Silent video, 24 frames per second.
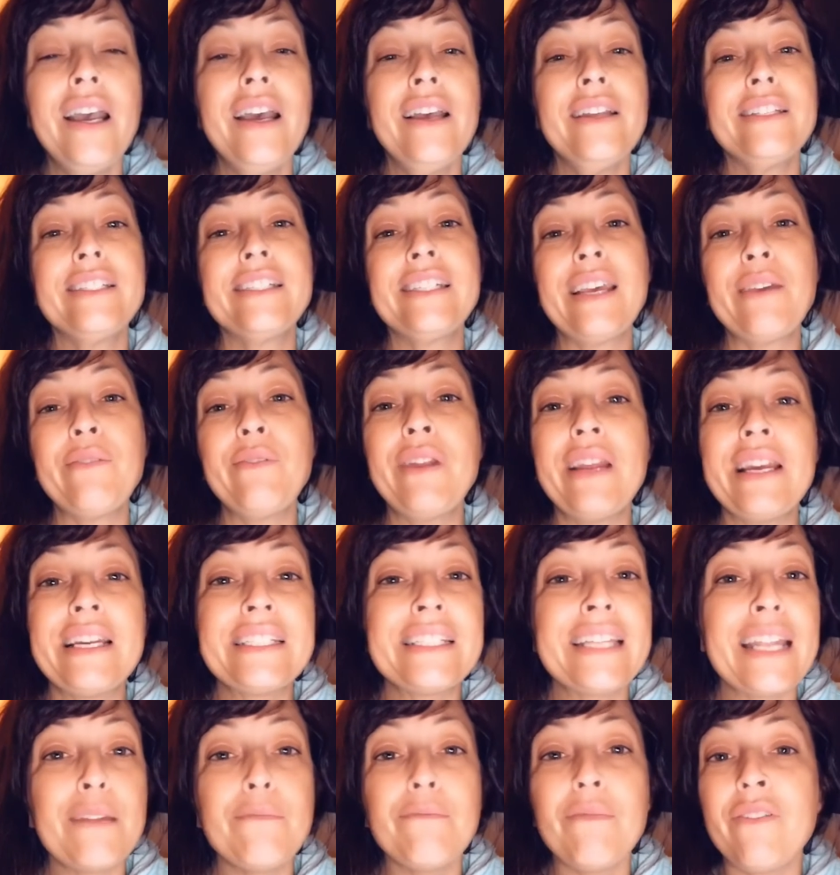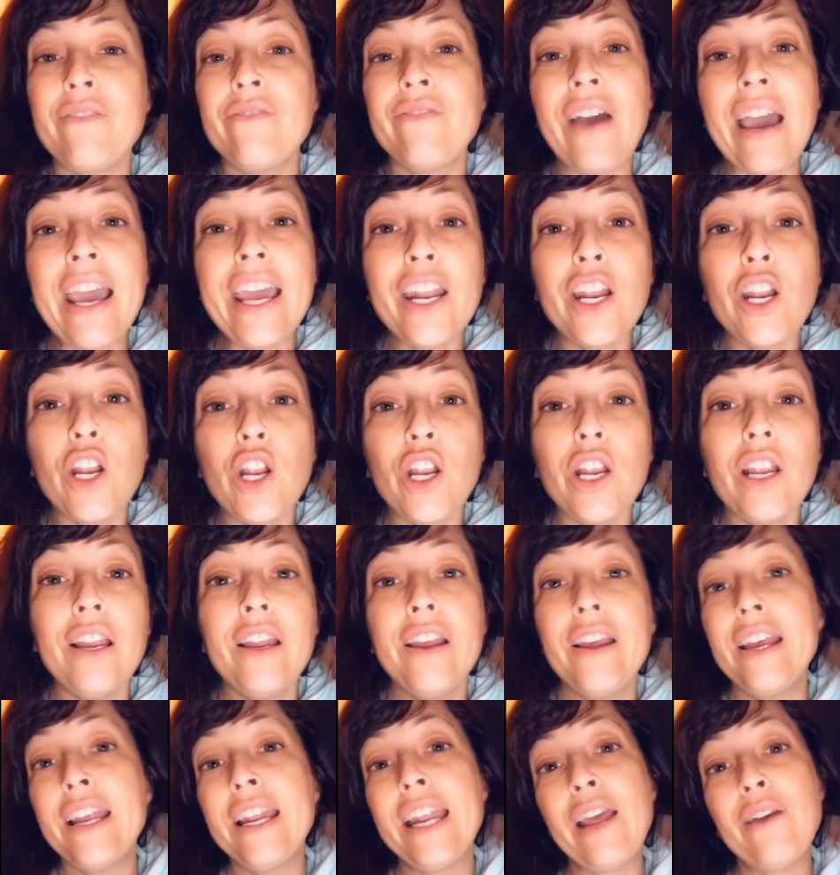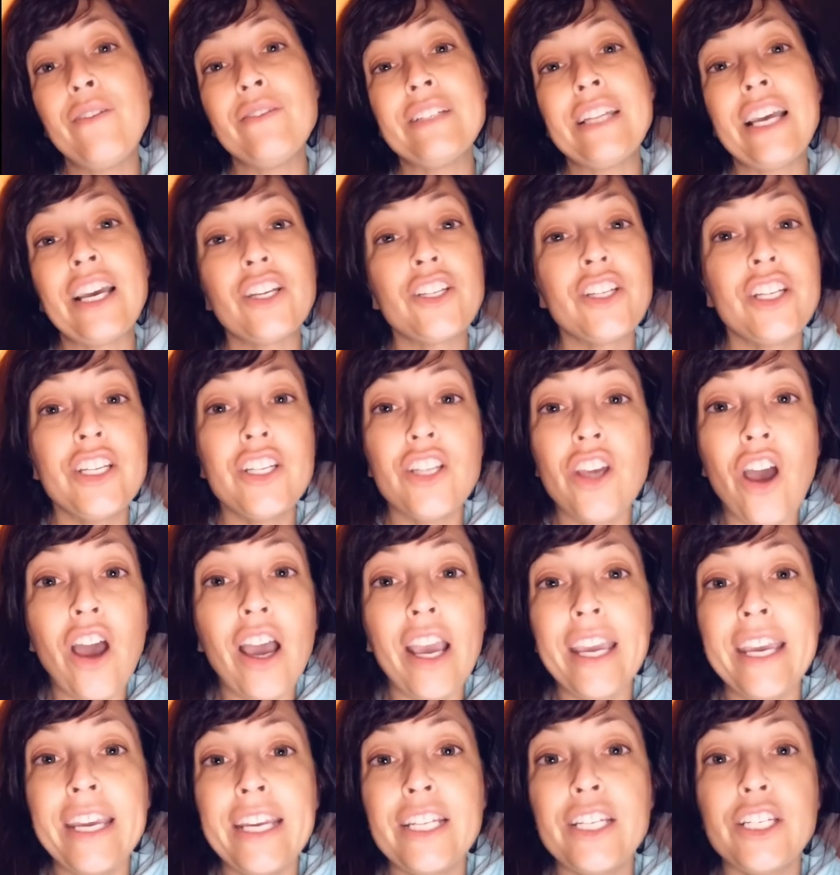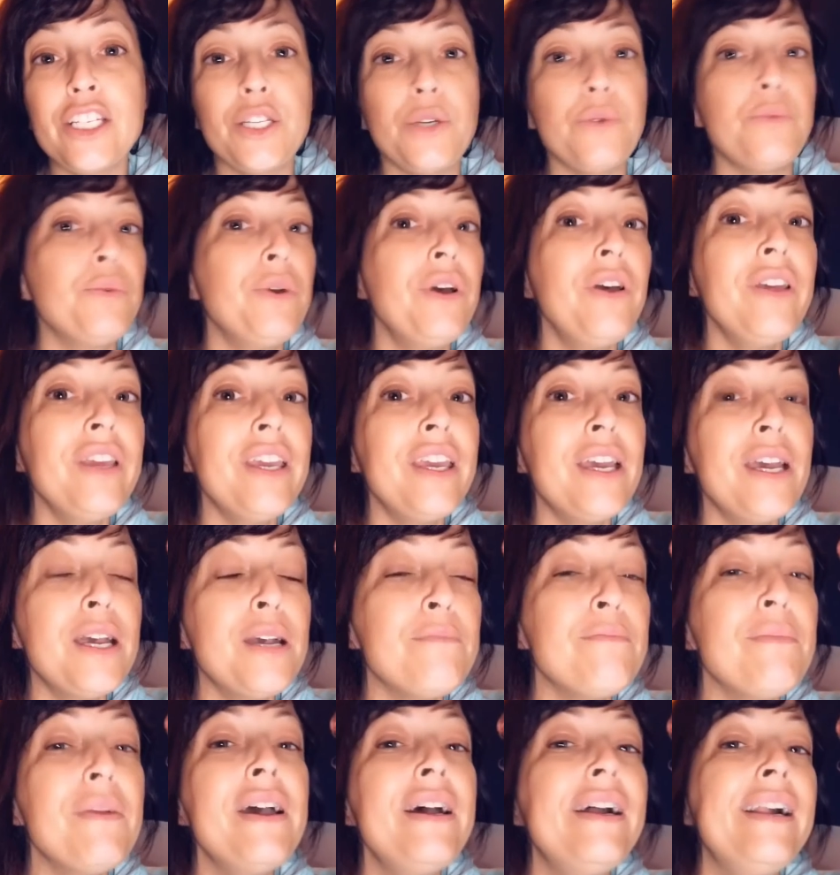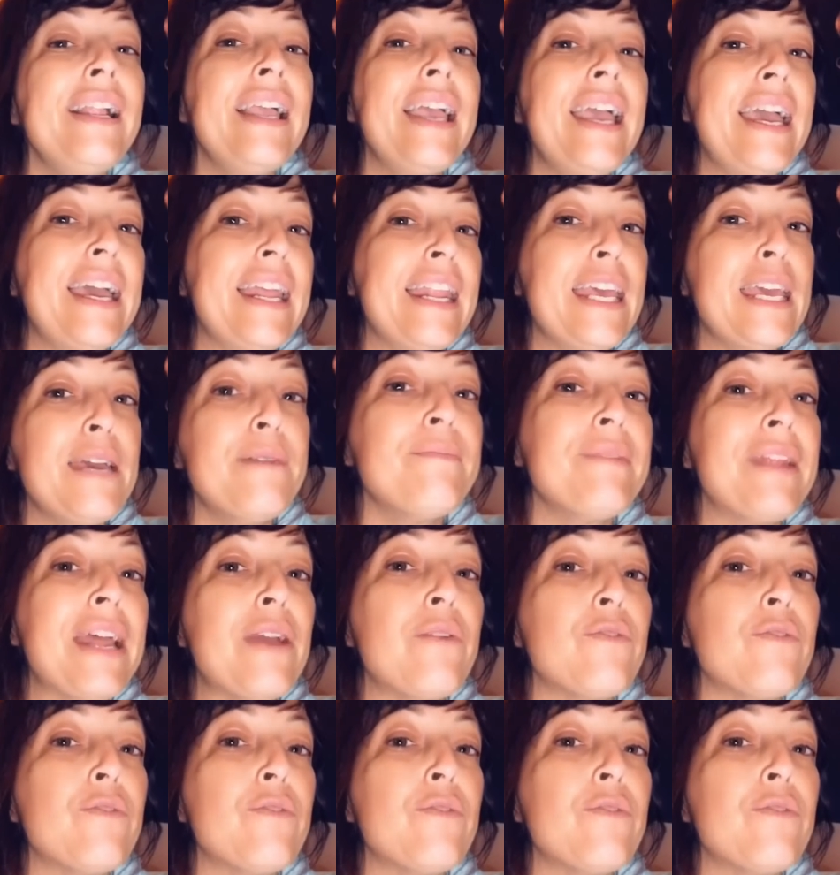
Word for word: Just like when I said I'm a fighter and I was actually talking to William and him and I were